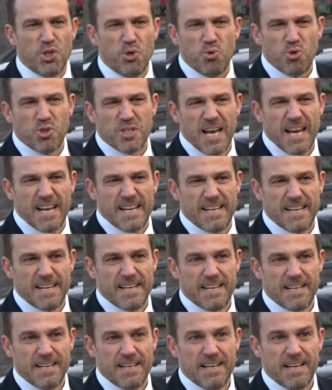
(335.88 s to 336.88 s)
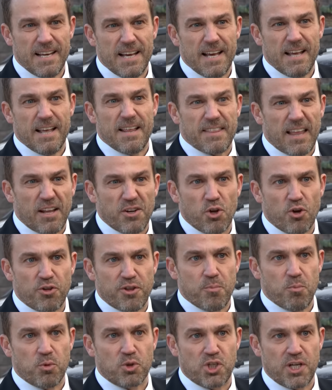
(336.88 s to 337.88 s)
You said that
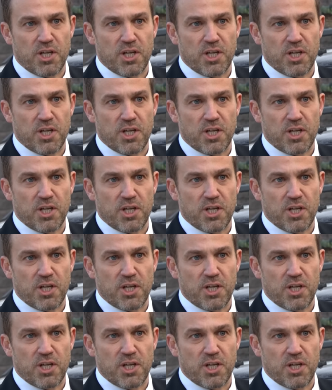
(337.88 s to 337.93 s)
nothing would